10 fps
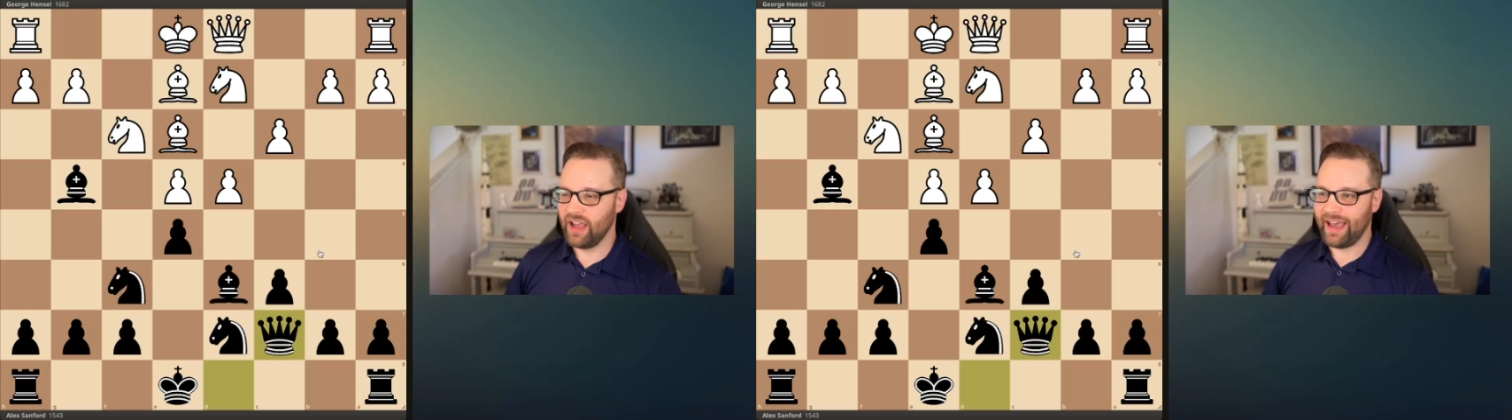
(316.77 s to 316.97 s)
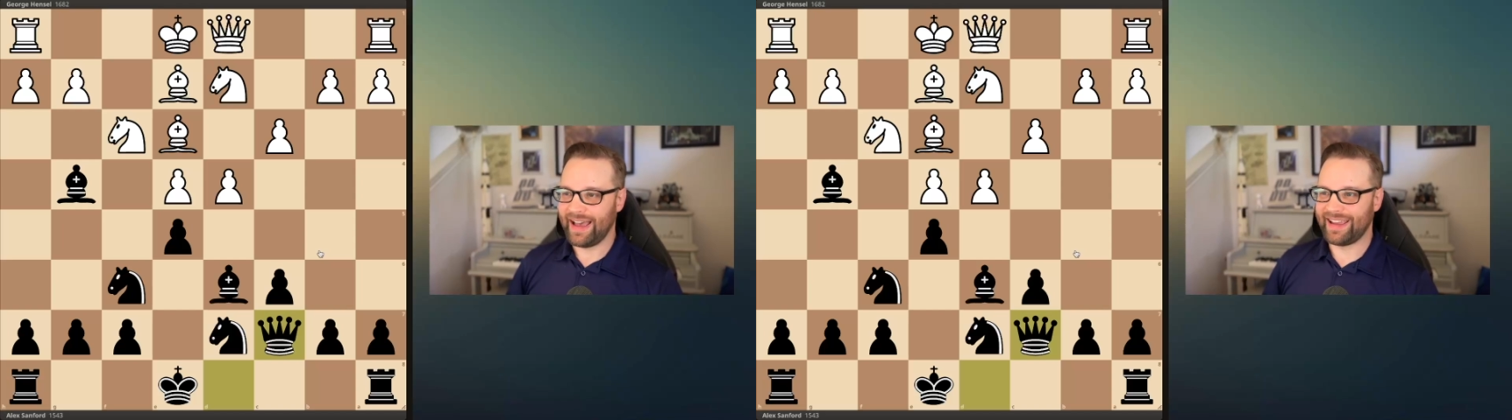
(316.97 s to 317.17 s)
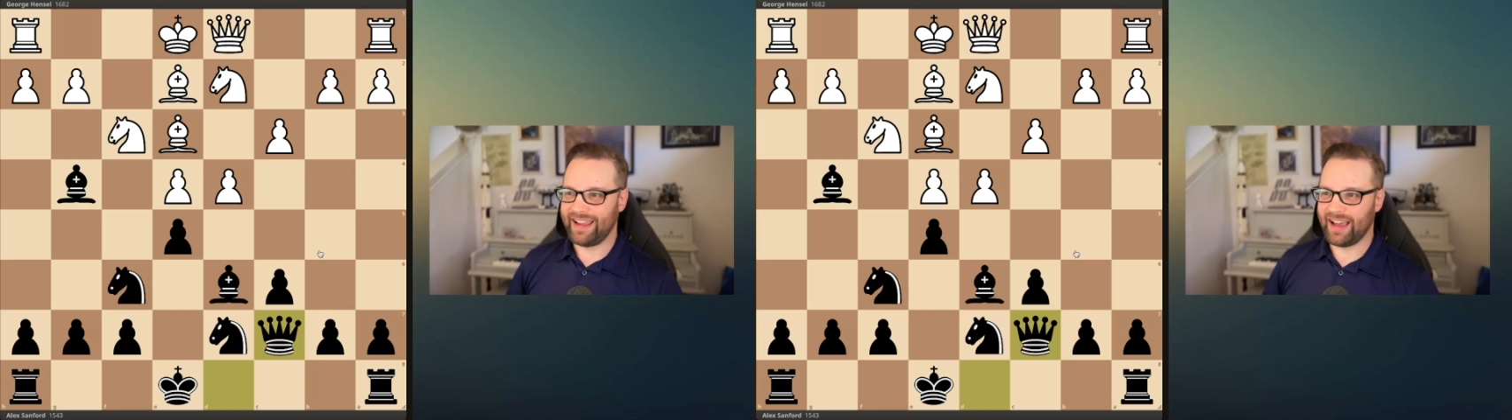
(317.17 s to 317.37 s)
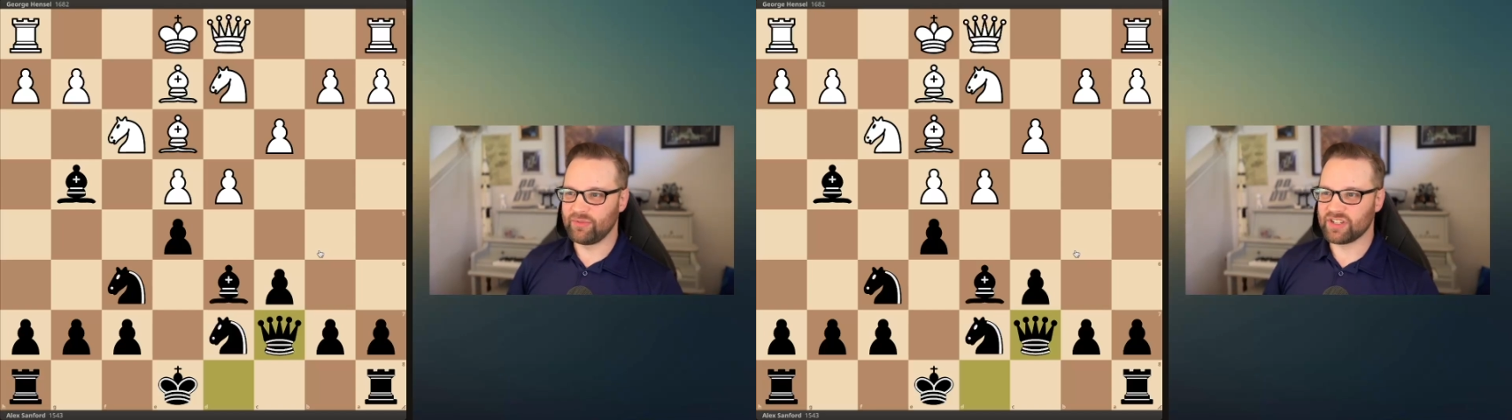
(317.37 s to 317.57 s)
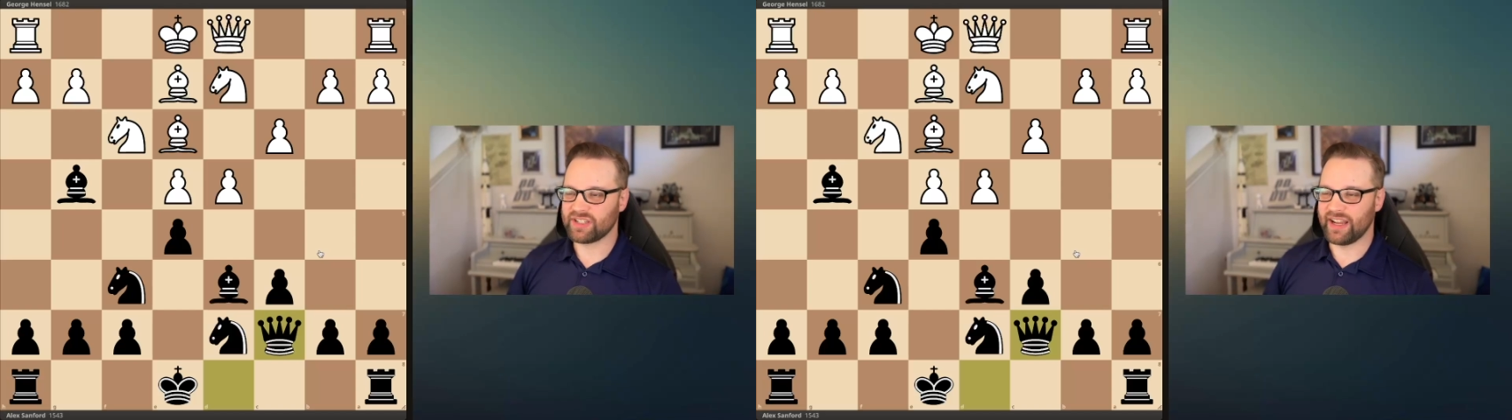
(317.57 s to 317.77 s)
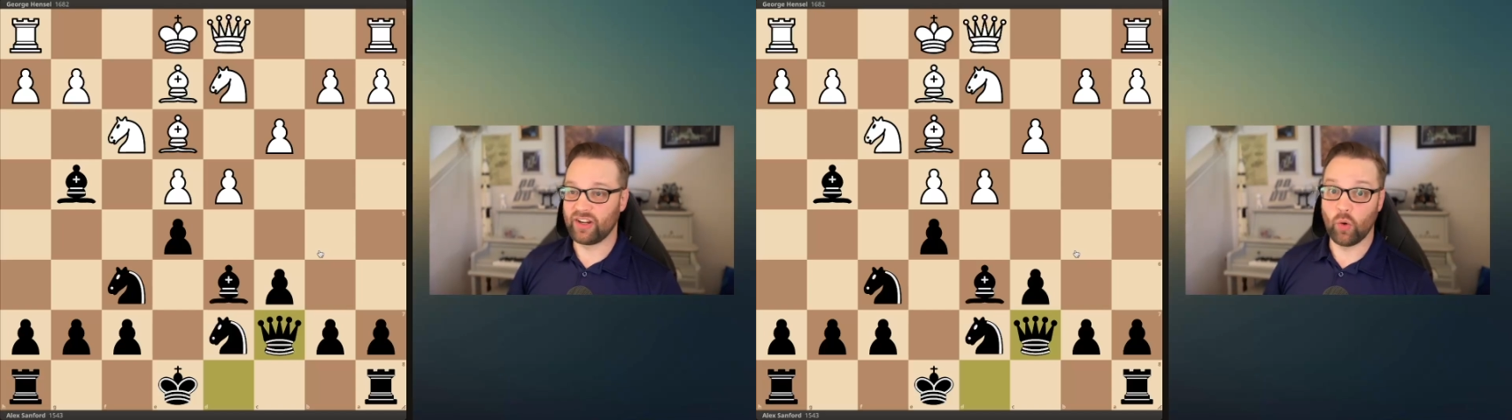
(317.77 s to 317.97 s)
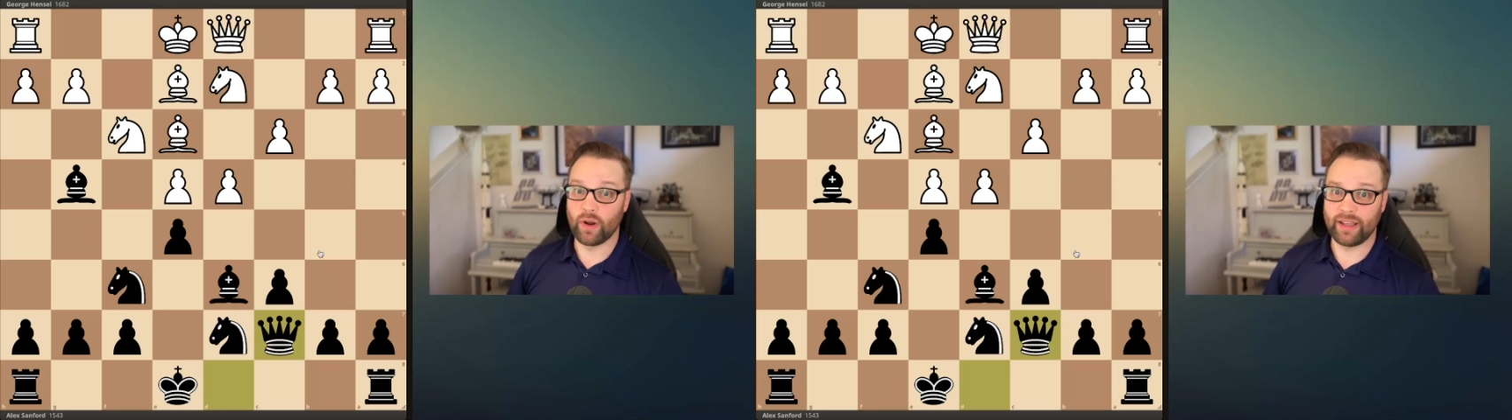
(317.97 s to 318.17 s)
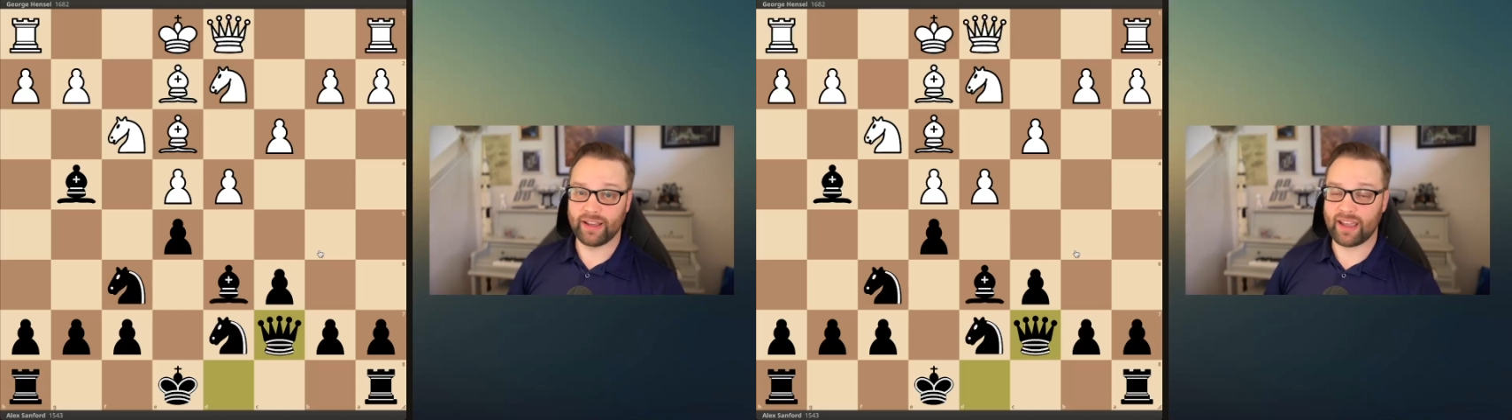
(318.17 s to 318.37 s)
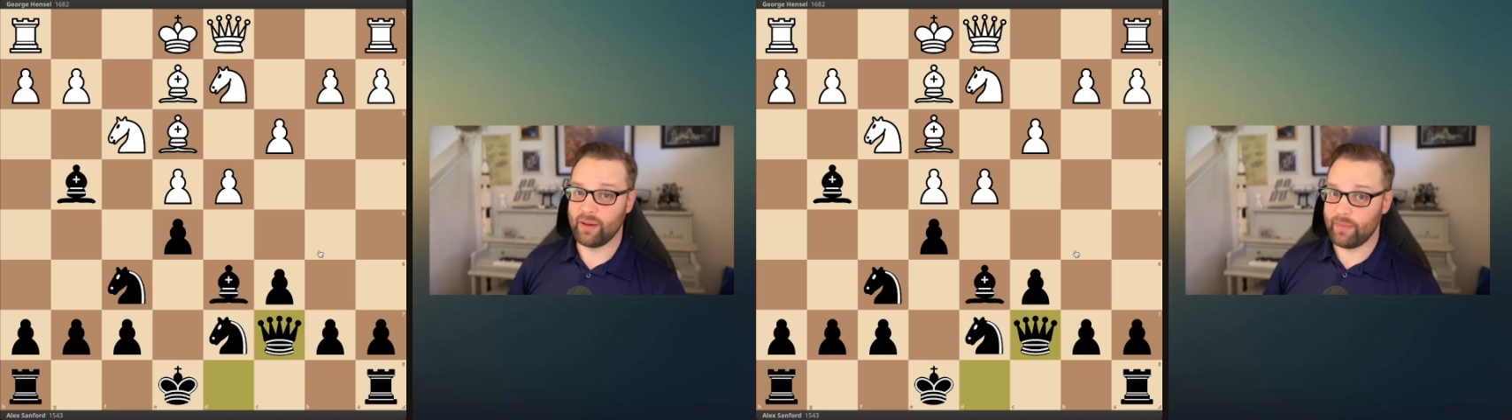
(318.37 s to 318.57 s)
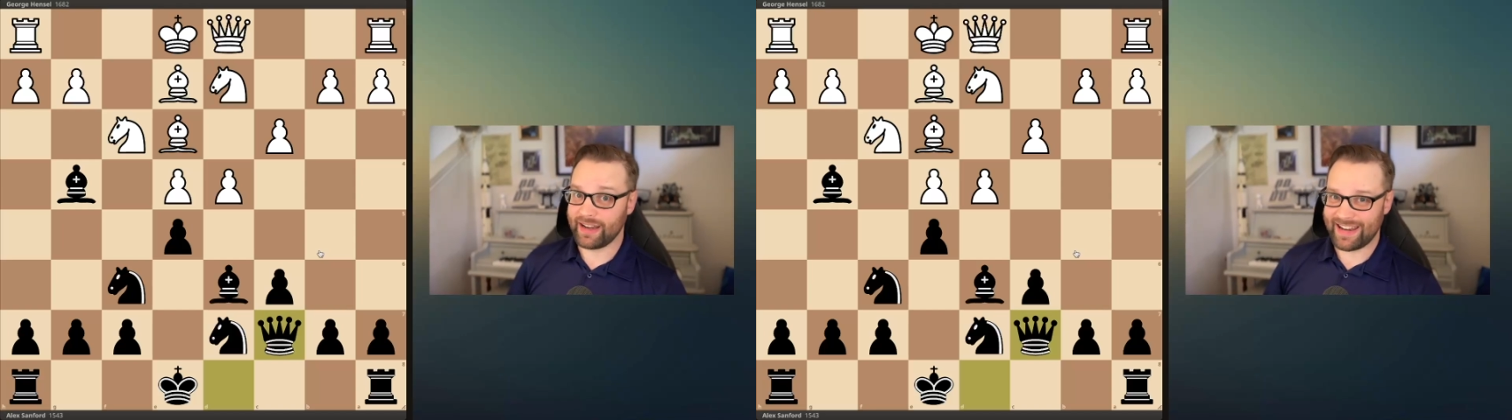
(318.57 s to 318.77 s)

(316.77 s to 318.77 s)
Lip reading: I don't want to commit